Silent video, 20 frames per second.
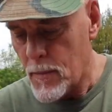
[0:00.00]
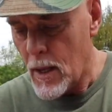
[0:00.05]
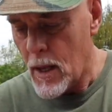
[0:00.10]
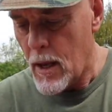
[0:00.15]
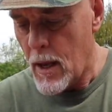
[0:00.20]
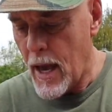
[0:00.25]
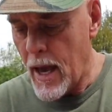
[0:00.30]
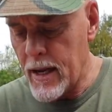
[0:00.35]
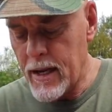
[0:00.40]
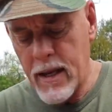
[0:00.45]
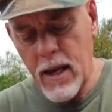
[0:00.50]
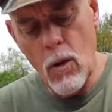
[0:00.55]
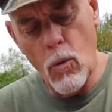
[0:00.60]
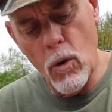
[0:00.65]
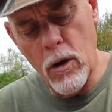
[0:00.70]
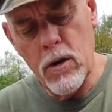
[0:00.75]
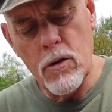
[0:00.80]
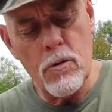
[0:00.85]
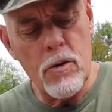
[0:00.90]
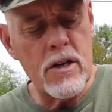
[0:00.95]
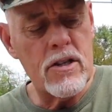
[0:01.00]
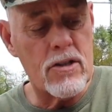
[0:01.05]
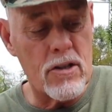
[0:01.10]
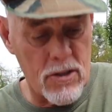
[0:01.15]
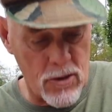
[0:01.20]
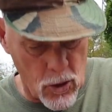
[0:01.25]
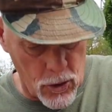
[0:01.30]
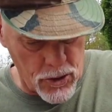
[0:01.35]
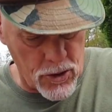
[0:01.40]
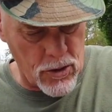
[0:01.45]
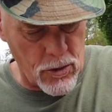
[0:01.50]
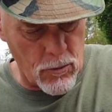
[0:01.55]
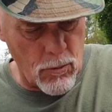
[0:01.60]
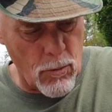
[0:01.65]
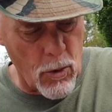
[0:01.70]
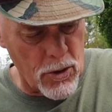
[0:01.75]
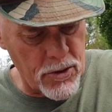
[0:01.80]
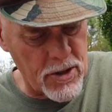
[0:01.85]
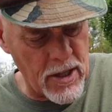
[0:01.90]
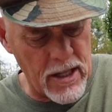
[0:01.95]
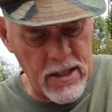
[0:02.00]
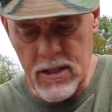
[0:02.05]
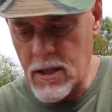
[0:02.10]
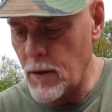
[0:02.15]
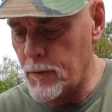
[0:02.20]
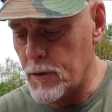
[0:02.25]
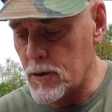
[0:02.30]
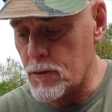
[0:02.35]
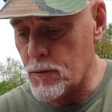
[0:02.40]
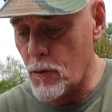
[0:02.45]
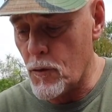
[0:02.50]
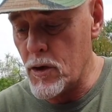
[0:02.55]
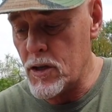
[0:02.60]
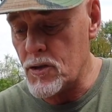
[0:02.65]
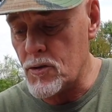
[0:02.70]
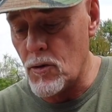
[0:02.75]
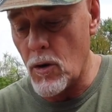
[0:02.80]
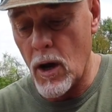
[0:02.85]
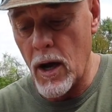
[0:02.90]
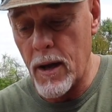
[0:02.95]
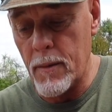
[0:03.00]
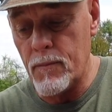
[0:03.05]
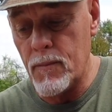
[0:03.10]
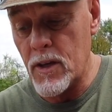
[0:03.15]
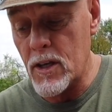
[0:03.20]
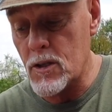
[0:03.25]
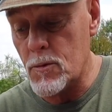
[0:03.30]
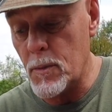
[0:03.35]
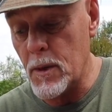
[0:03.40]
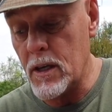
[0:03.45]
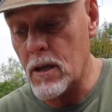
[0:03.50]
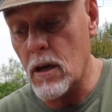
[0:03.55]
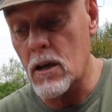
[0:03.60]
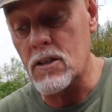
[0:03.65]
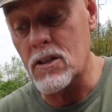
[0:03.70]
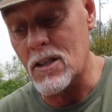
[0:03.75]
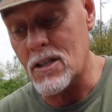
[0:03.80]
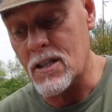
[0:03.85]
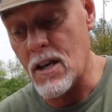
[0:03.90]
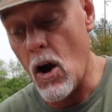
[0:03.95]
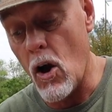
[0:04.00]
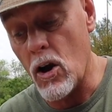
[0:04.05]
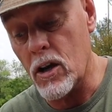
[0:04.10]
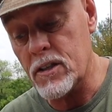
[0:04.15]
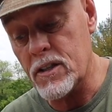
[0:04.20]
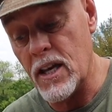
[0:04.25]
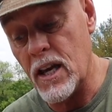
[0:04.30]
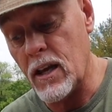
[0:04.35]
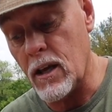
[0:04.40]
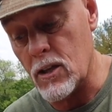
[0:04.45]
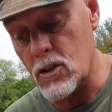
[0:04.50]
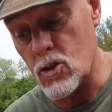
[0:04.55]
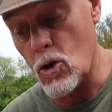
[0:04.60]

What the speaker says: And again, one of the reasons most of that stuff is freeze-dried is because it's Arctic, it's